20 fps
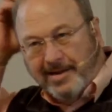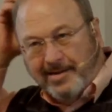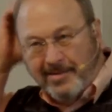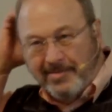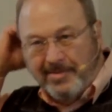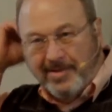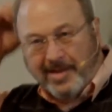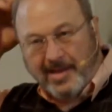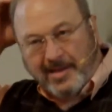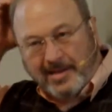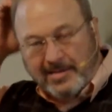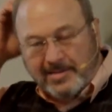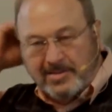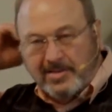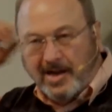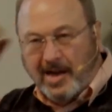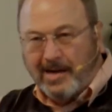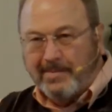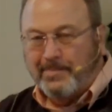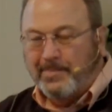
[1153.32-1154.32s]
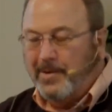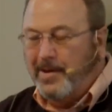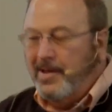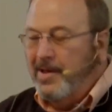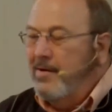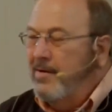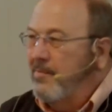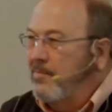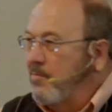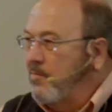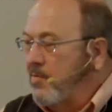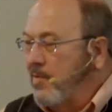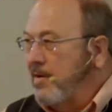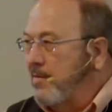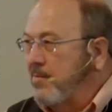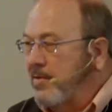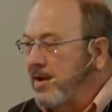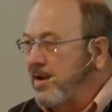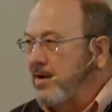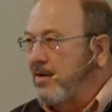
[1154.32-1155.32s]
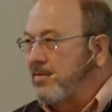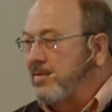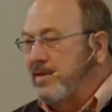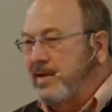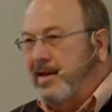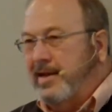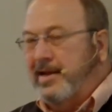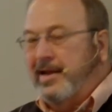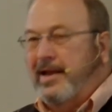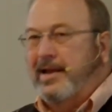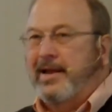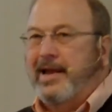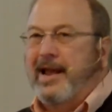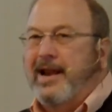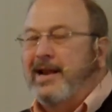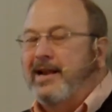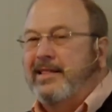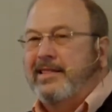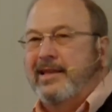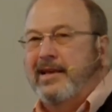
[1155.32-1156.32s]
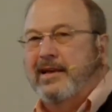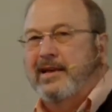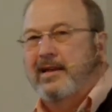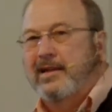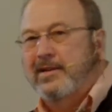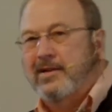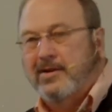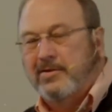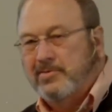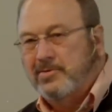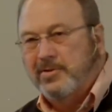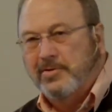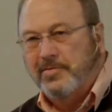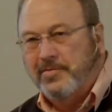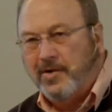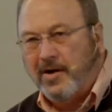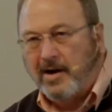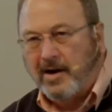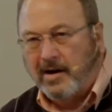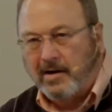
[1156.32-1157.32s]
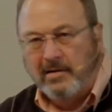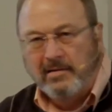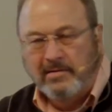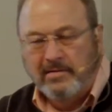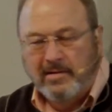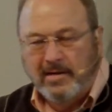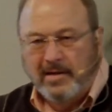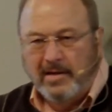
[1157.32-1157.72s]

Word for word: you know, stop, you know, and, and anything can go too far.